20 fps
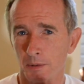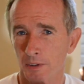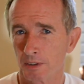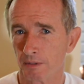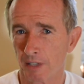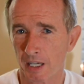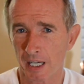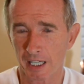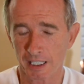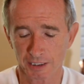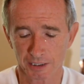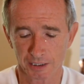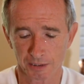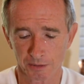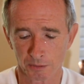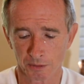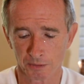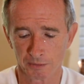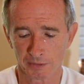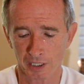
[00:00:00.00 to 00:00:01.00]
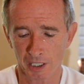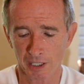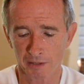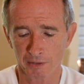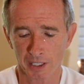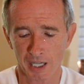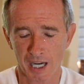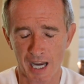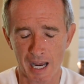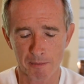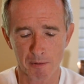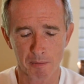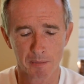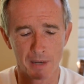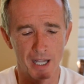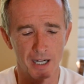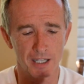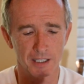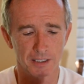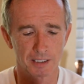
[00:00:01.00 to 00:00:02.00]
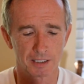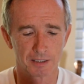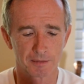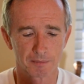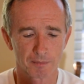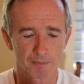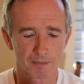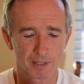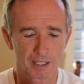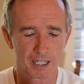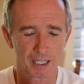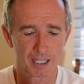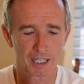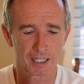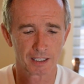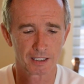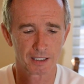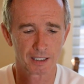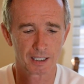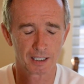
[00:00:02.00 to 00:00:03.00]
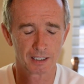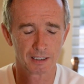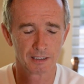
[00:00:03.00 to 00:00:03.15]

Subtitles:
device, and we're very happy about it, and